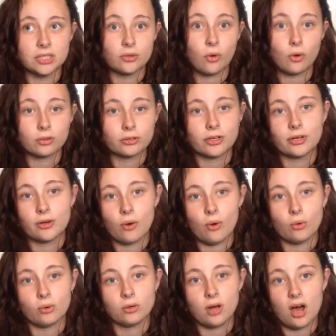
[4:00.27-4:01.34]
is also
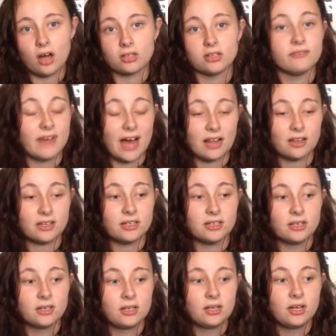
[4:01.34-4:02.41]
called Hunter Valley,
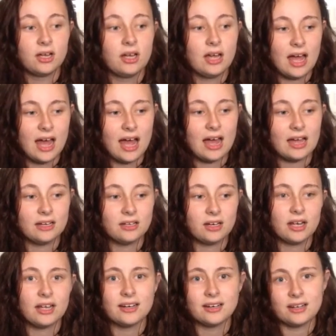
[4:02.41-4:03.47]
and
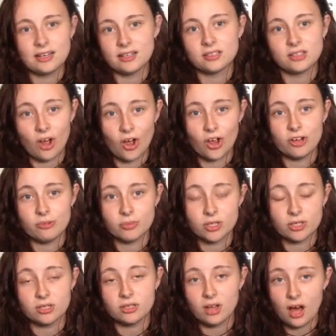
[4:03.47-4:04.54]
it is the home
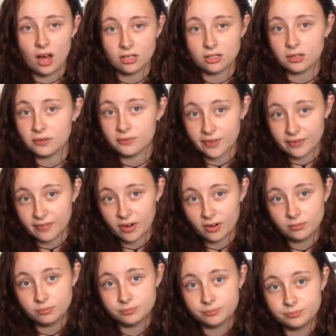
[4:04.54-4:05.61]
to the Hunter River.